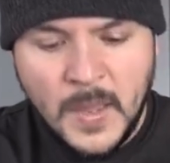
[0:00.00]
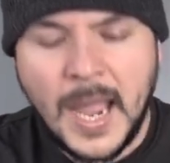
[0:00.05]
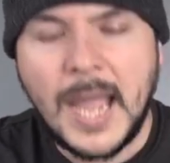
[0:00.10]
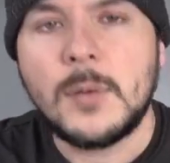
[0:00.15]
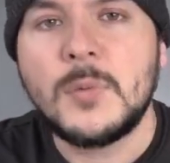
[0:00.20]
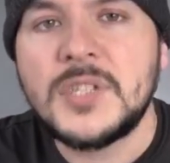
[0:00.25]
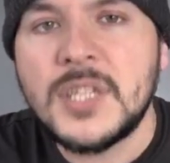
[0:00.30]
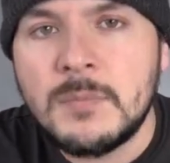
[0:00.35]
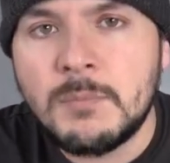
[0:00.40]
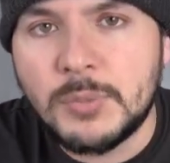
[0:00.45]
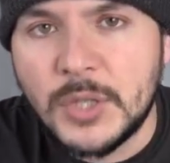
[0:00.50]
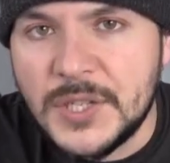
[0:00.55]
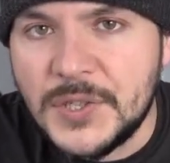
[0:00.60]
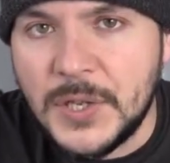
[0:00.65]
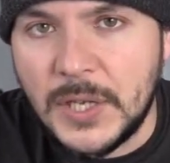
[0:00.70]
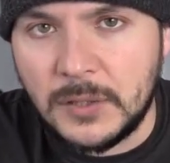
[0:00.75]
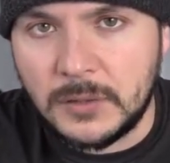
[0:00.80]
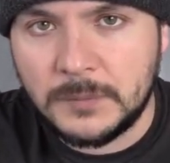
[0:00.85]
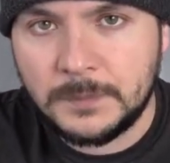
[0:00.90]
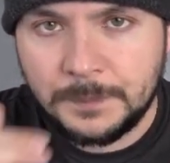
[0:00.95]
I was in
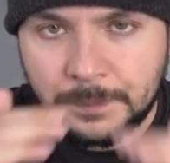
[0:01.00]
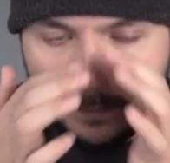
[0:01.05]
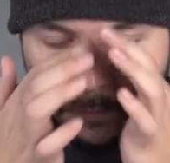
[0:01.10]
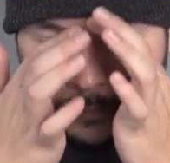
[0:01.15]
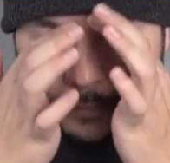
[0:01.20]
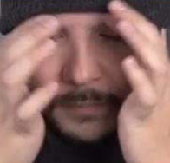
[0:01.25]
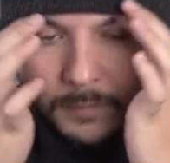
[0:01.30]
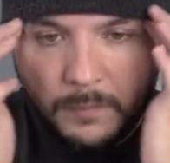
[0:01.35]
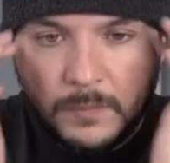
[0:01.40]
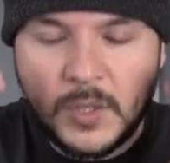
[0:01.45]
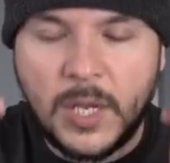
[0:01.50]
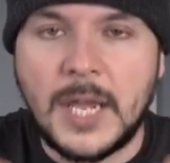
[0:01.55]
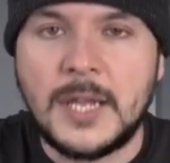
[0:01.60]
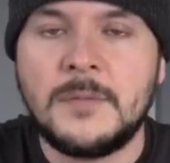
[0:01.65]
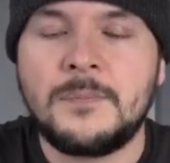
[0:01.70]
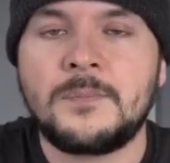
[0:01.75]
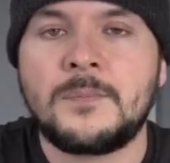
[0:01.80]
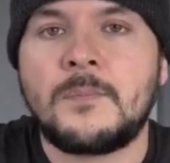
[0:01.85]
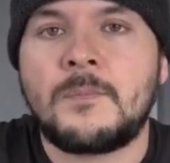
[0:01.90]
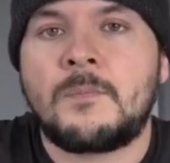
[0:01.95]
Brazil, okay?